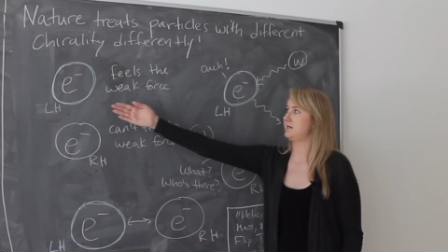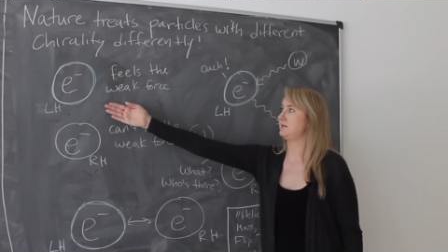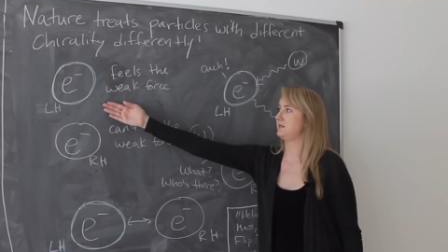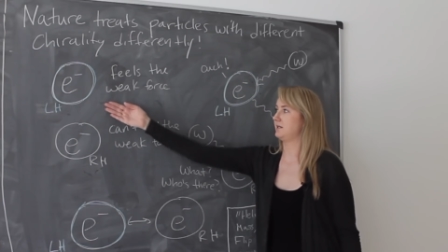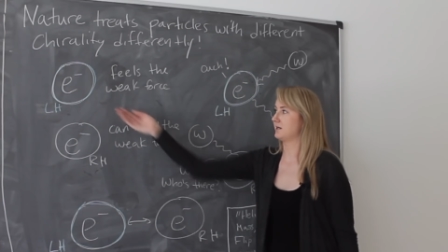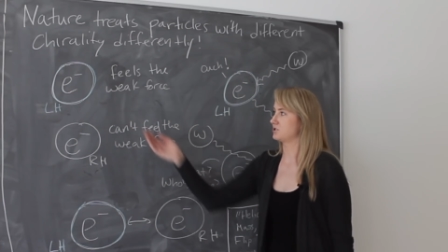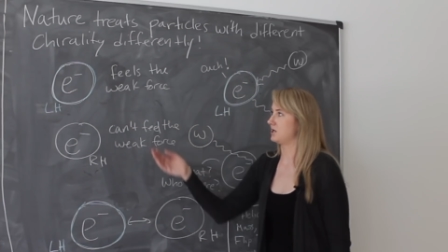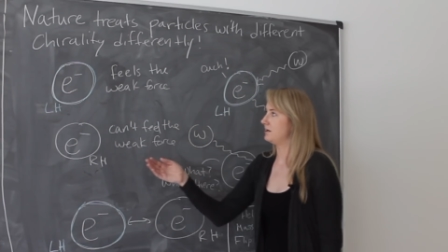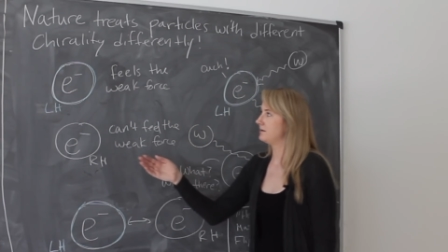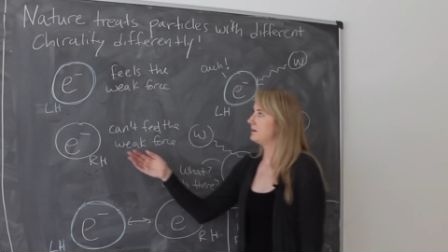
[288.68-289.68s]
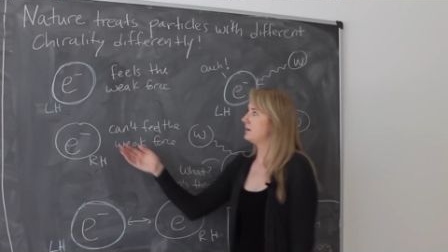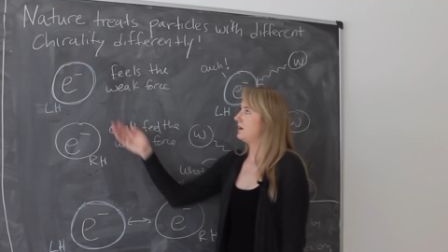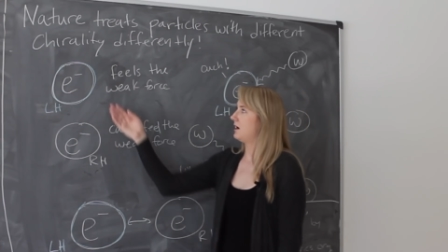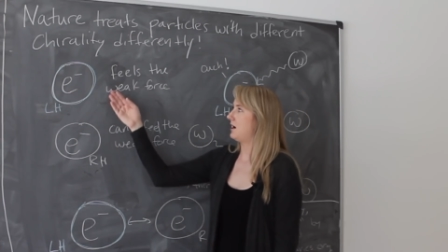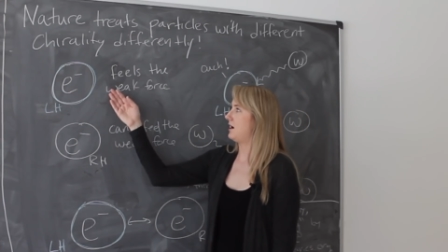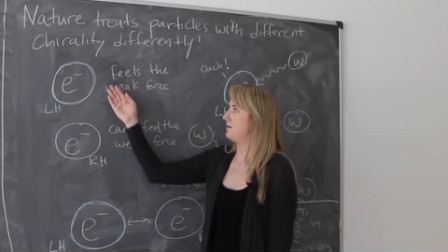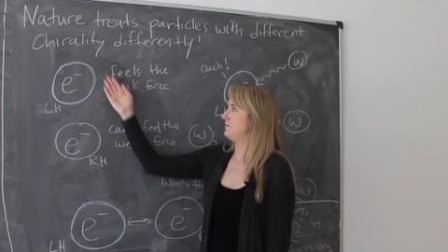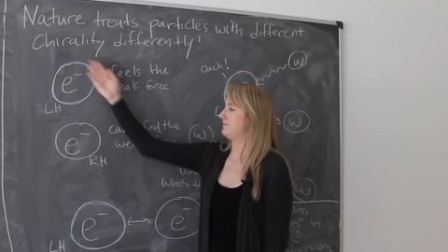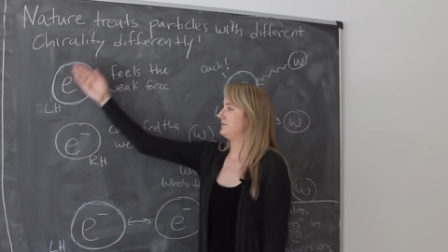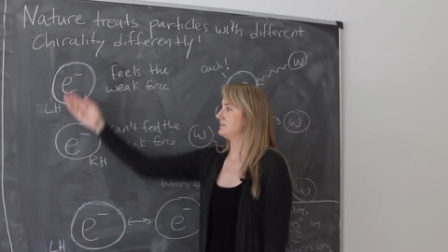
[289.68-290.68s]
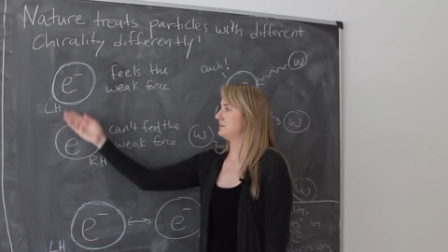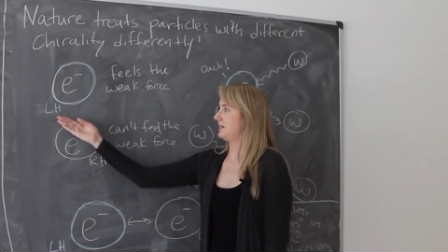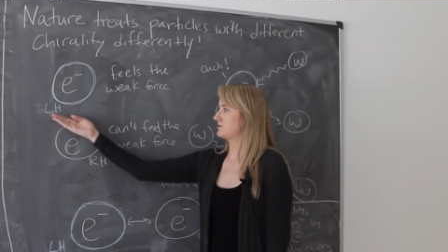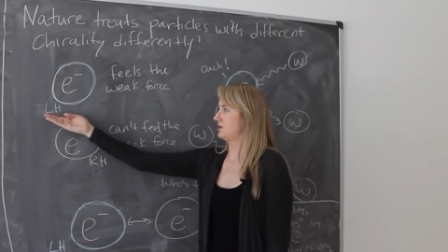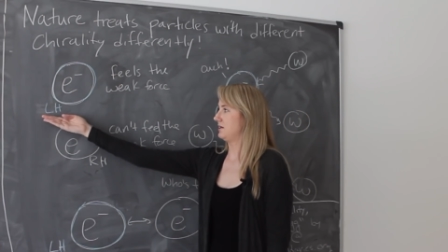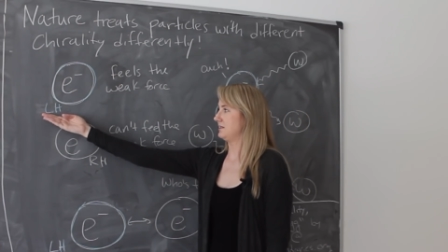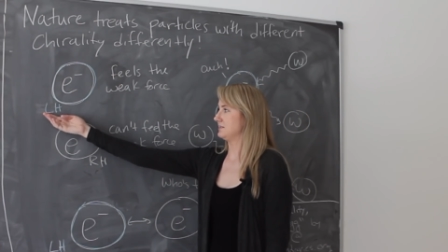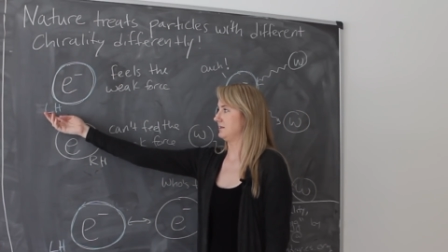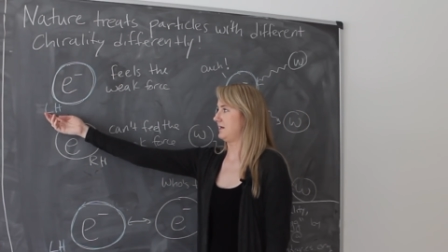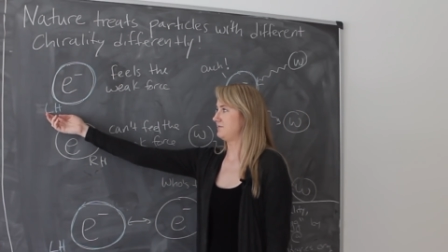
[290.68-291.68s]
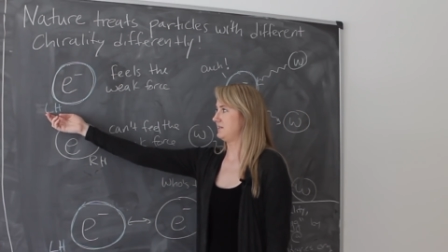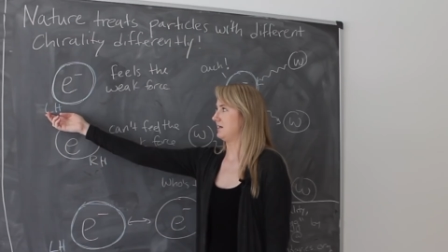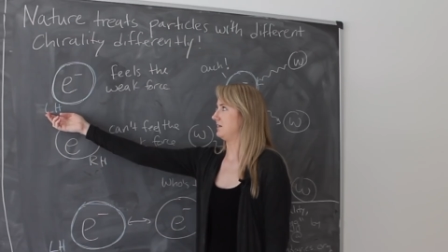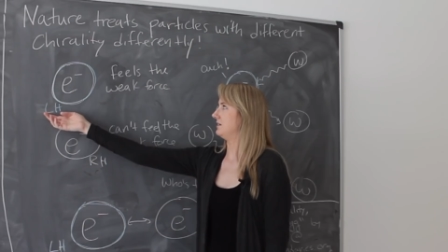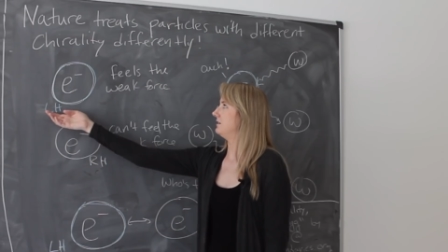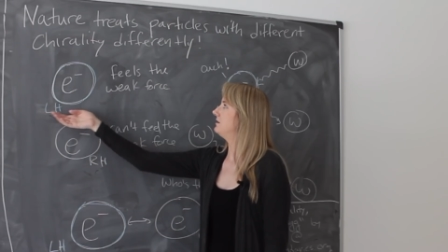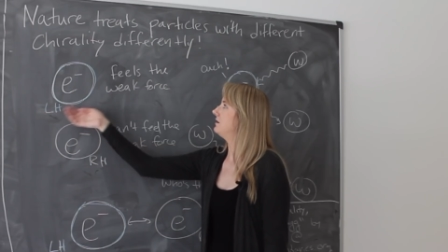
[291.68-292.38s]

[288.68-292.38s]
take the electron. Um, if this electron is left-handed,